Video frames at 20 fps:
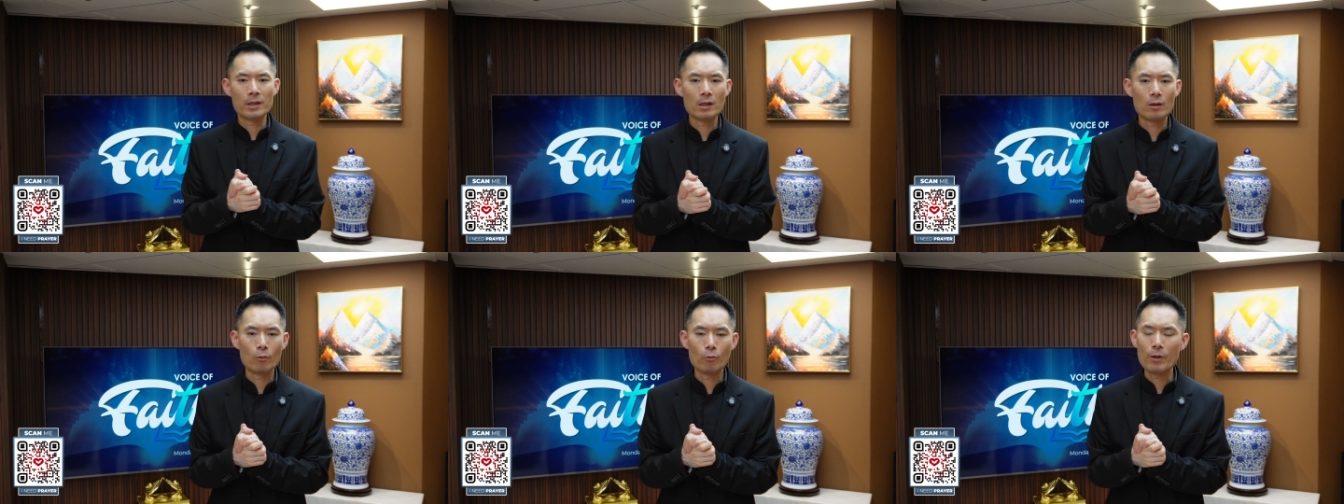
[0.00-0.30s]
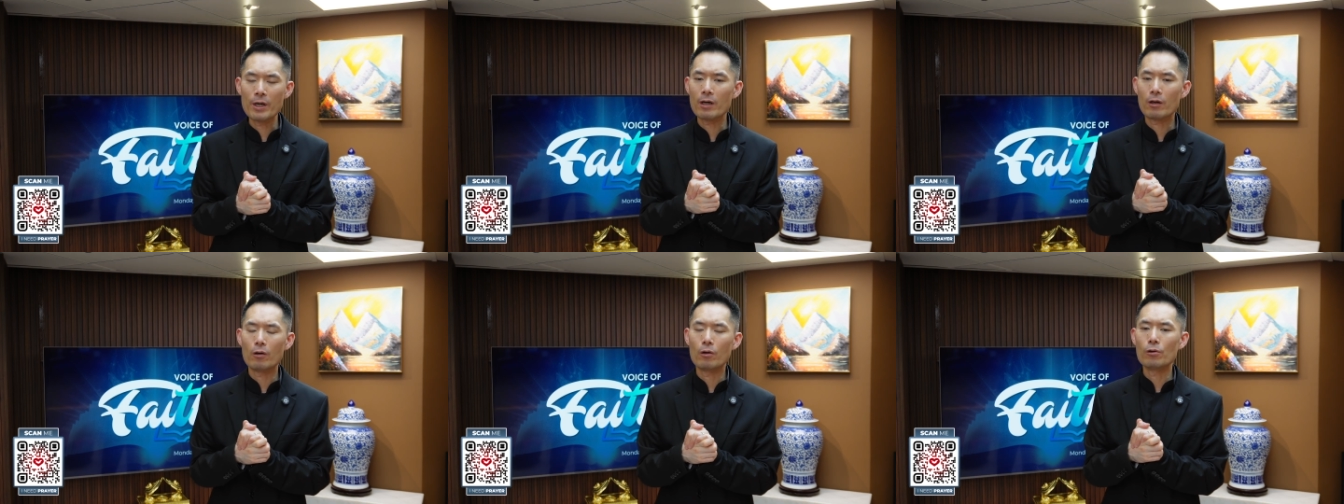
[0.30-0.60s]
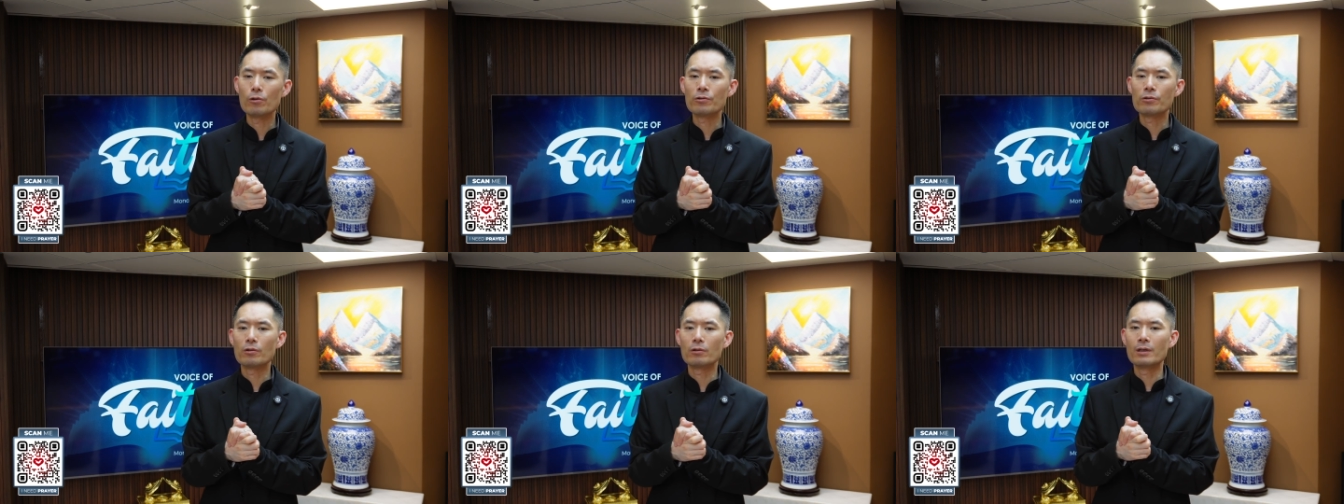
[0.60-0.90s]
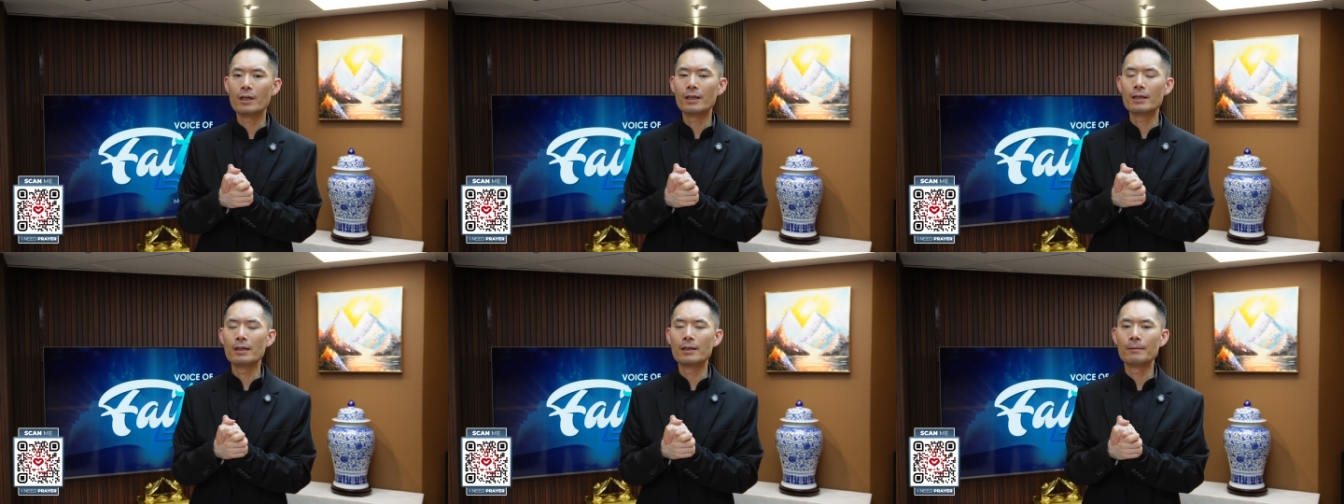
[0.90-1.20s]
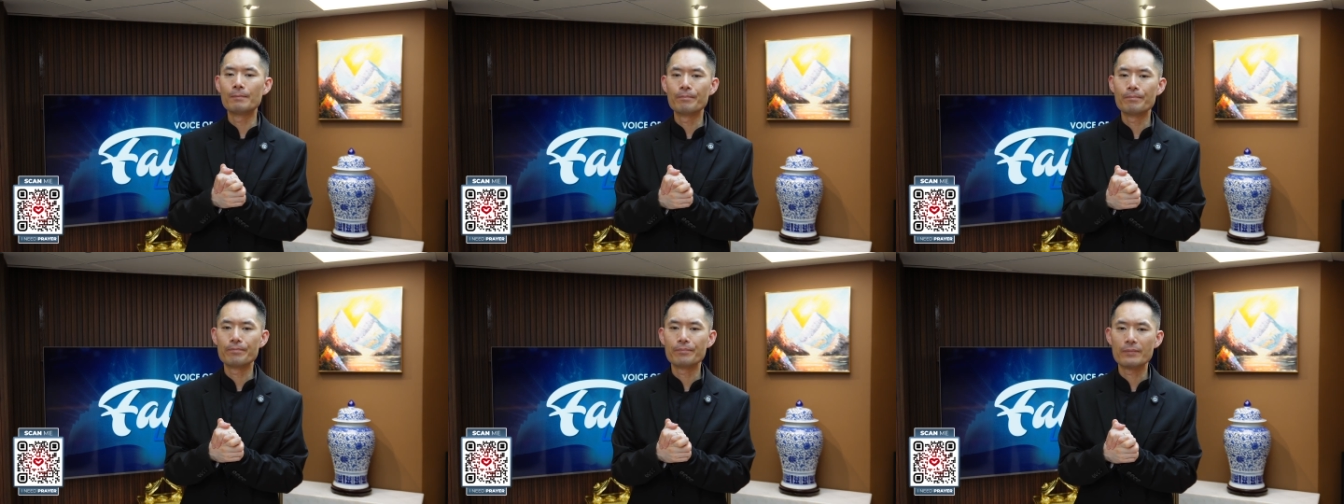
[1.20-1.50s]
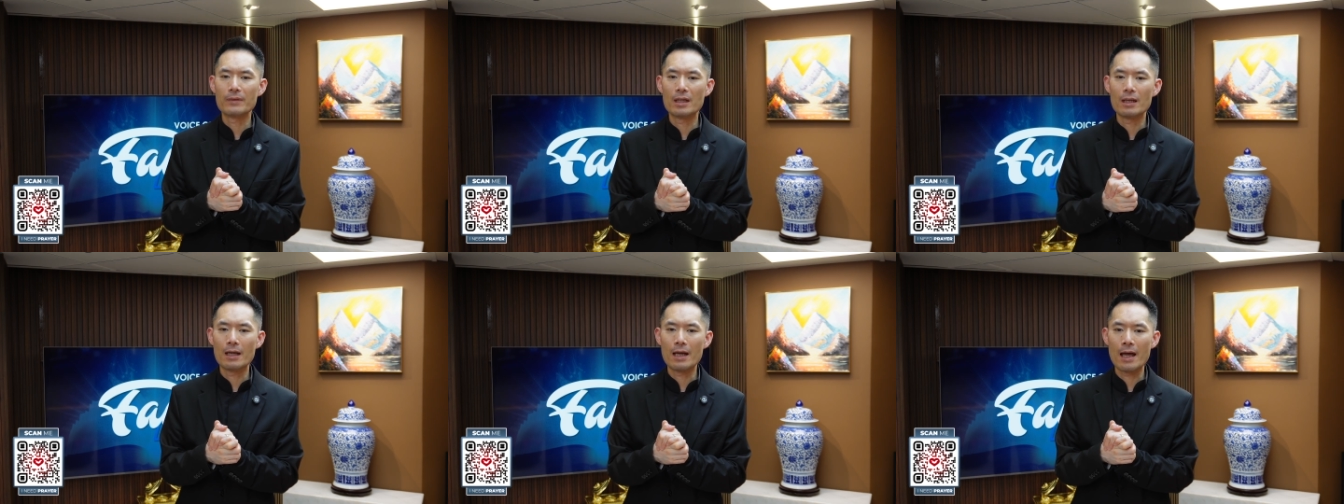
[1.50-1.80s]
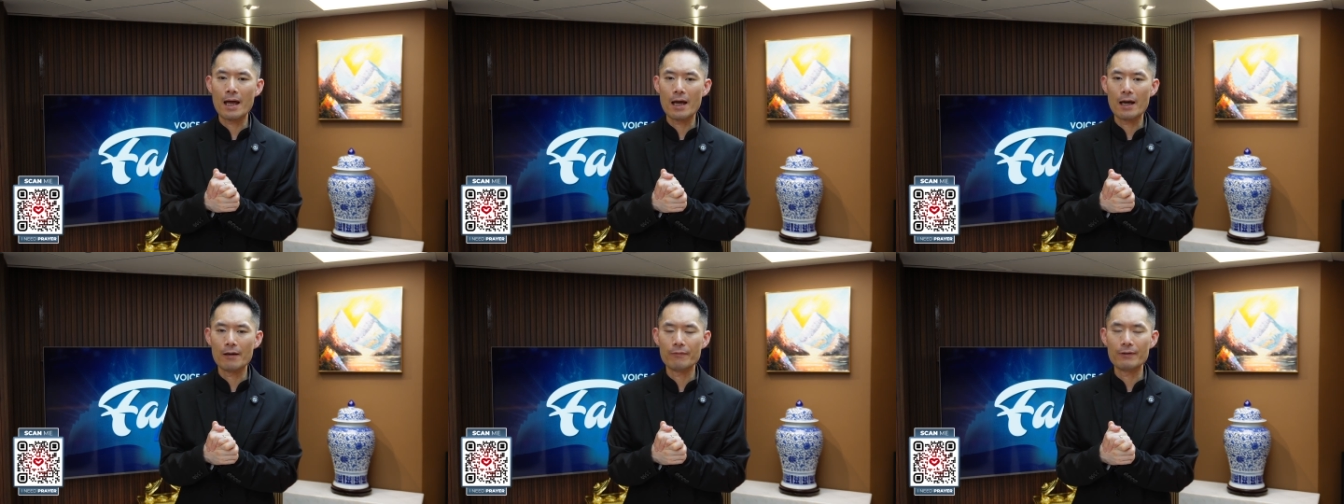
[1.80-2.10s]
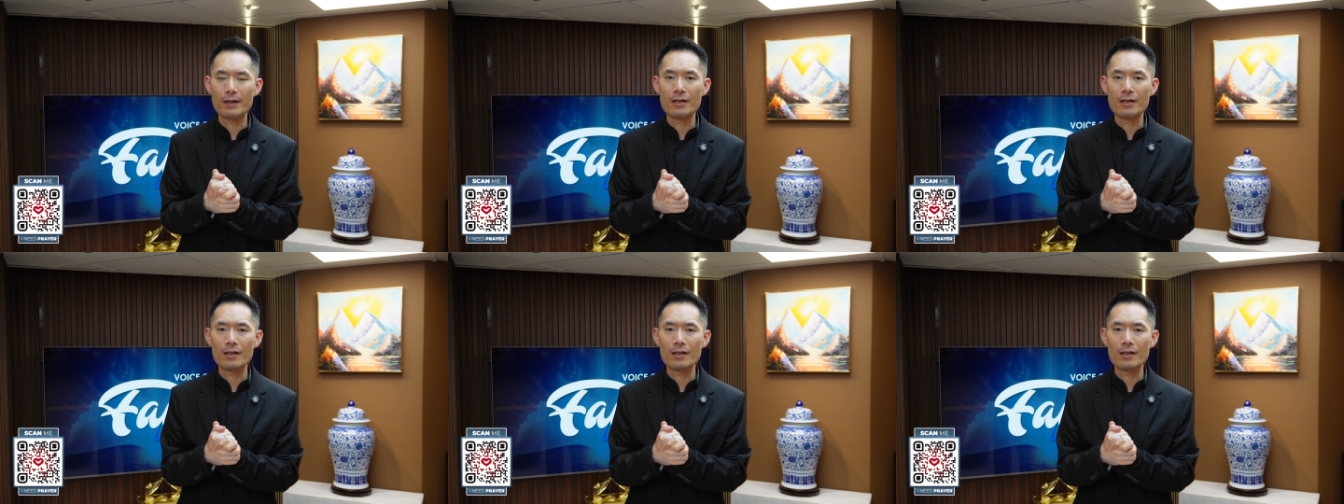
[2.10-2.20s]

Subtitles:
we are also going to have